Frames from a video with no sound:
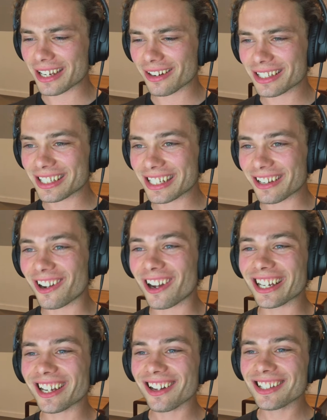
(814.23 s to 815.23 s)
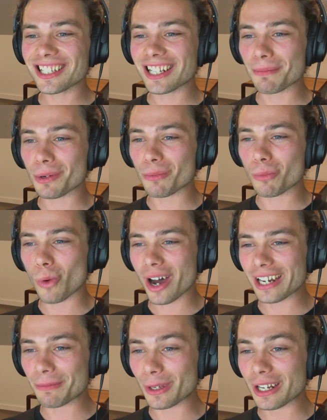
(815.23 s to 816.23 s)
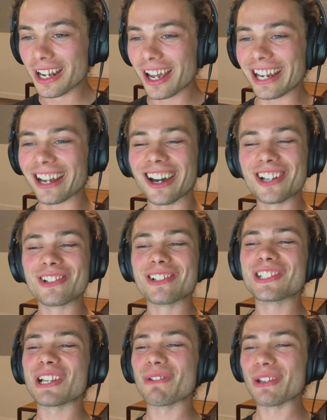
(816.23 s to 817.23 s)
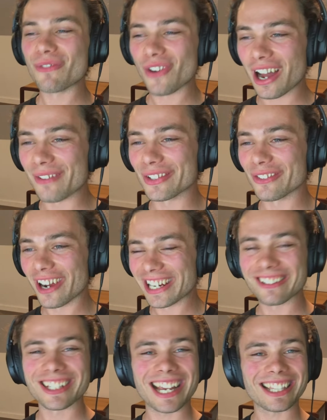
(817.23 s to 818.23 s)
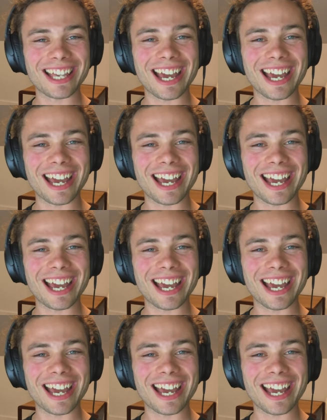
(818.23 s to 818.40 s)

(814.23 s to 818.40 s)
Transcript: Can I see? Oh, I can't see number one, but hey, 175. All right, I'll take